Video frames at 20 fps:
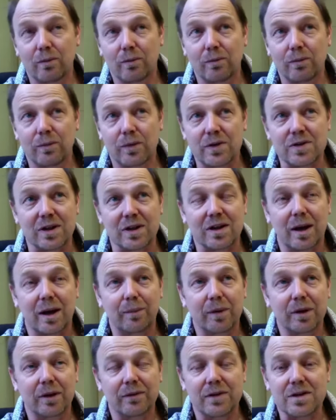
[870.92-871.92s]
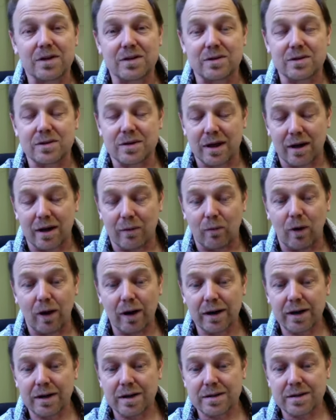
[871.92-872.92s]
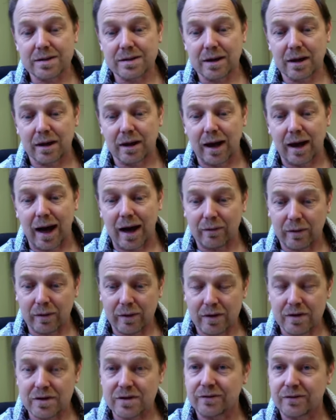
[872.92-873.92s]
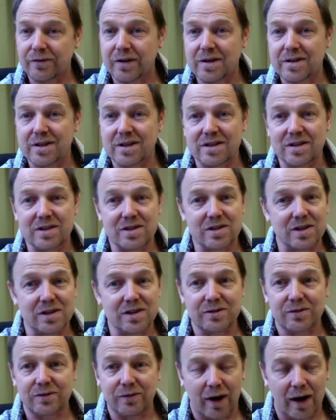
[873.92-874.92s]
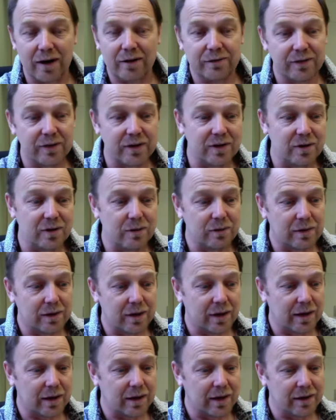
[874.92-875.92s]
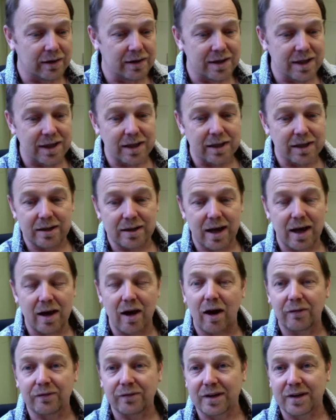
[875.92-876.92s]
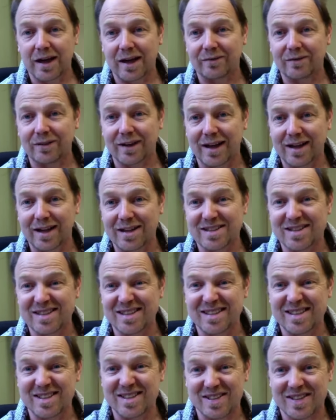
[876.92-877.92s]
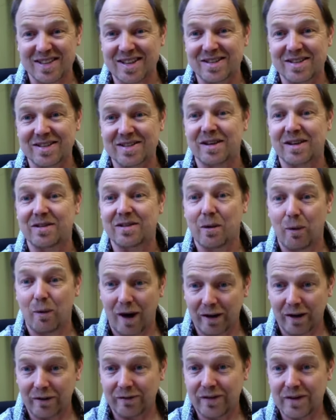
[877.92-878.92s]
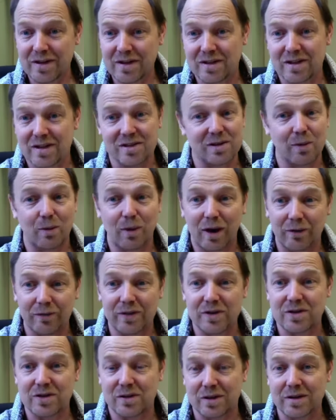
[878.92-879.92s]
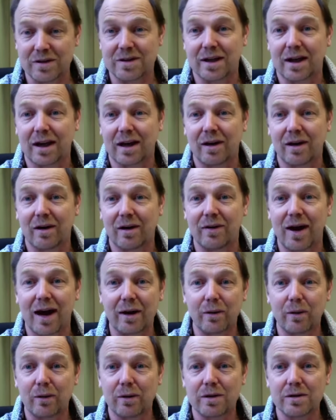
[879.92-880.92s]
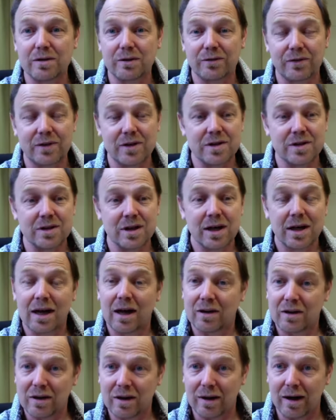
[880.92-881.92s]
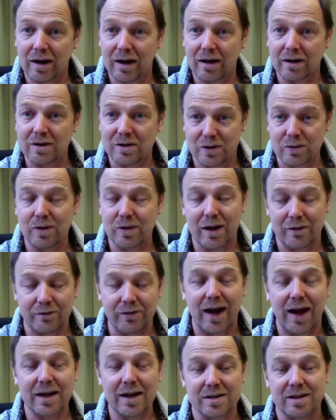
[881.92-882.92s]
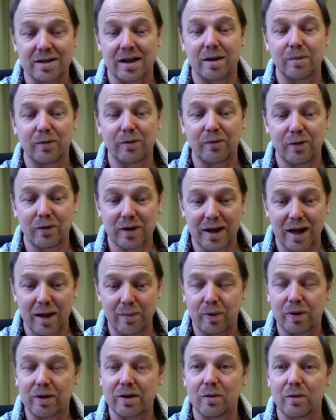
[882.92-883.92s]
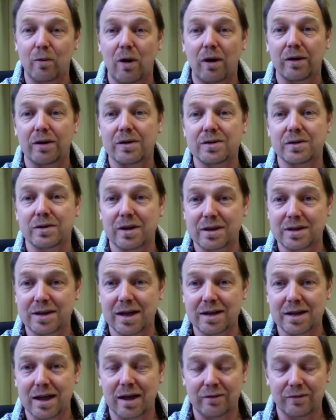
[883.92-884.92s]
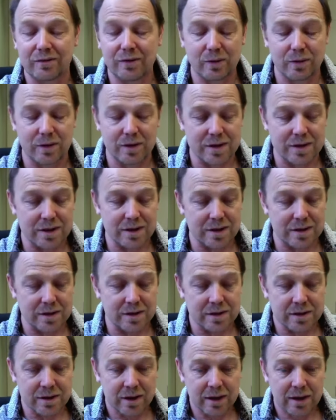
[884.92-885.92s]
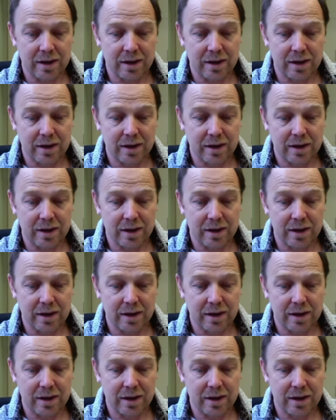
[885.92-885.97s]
there's a couple of issues there one is uh, aquaculture fish is just fine for you they, indeed they often have less diseases than the wild fish because the wild fish are not taken care of aquaculture fish uh, do get vaccinated before they get put in the water so they tend to have fewer diseases